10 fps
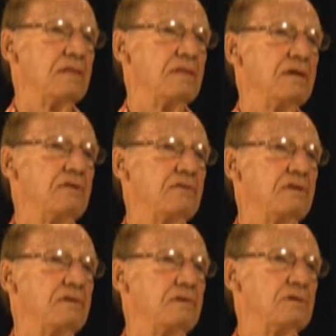these
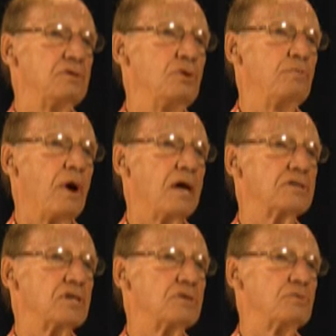two
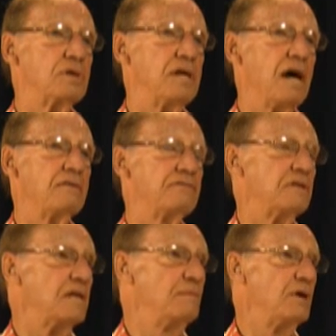parcels were not for
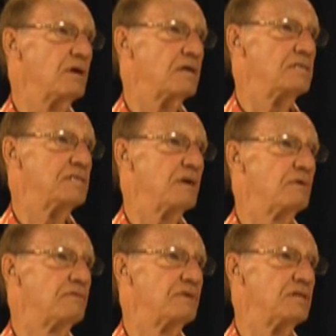the Americans, they
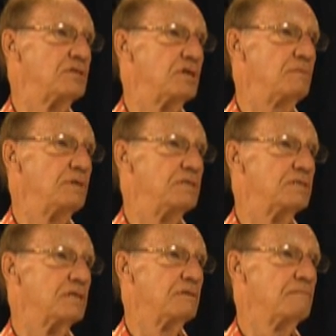were for the Germans.